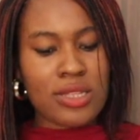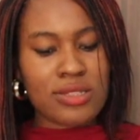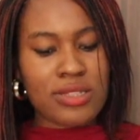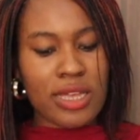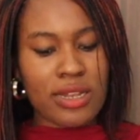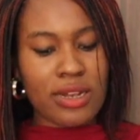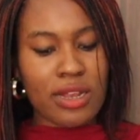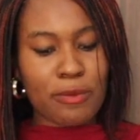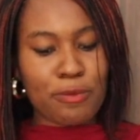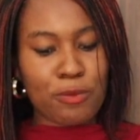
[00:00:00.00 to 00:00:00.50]

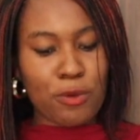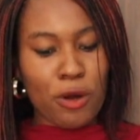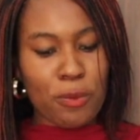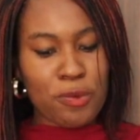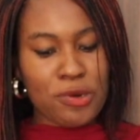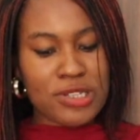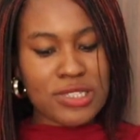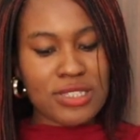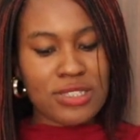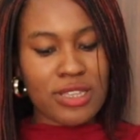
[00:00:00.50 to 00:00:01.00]
Then
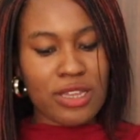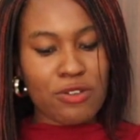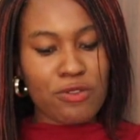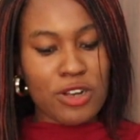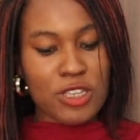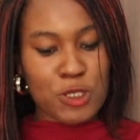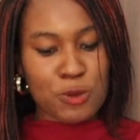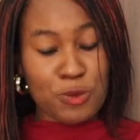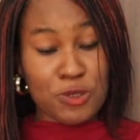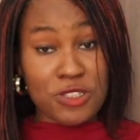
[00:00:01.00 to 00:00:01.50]
appropriate
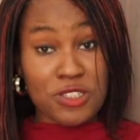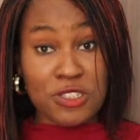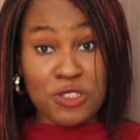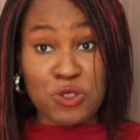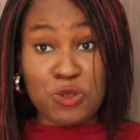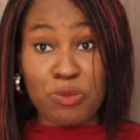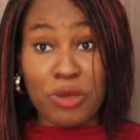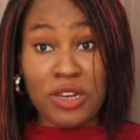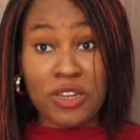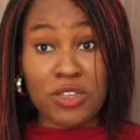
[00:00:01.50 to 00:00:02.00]

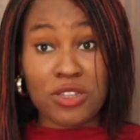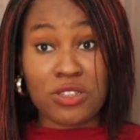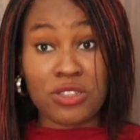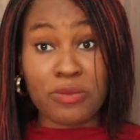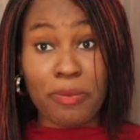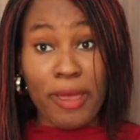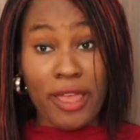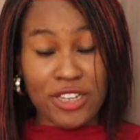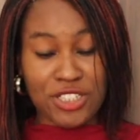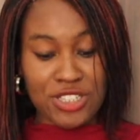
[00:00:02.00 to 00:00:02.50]
responses to medical
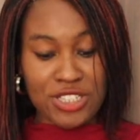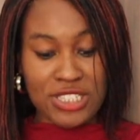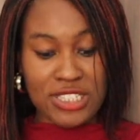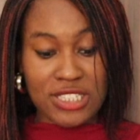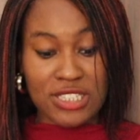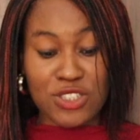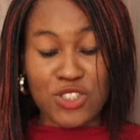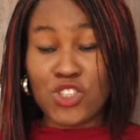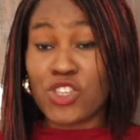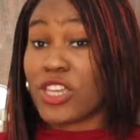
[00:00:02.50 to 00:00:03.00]
emergencies.